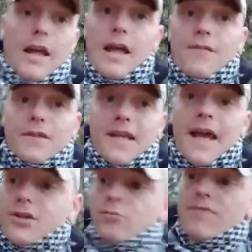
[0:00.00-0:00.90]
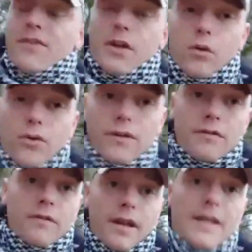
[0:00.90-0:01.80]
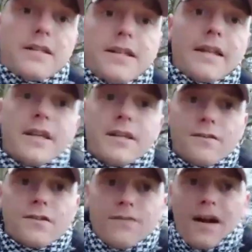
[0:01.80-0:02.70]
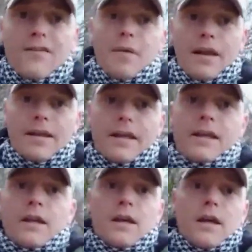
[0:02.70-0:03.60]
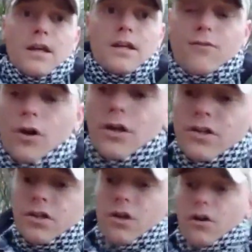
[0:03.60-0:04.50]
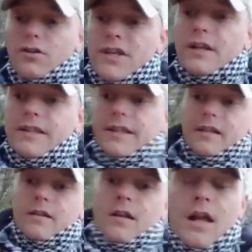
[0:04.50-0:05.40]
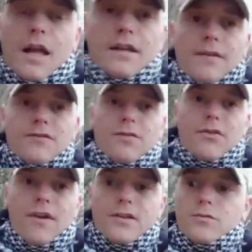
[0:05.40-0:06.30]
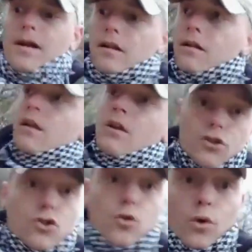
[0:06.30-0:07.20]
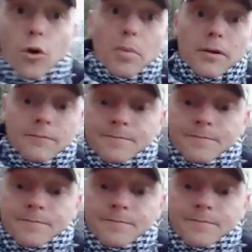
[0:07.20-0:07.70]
If you tear some of your clothing, in your 10 C's of survivability, you've got your cotton seal needle and you'll have some thread as well. Sew it up.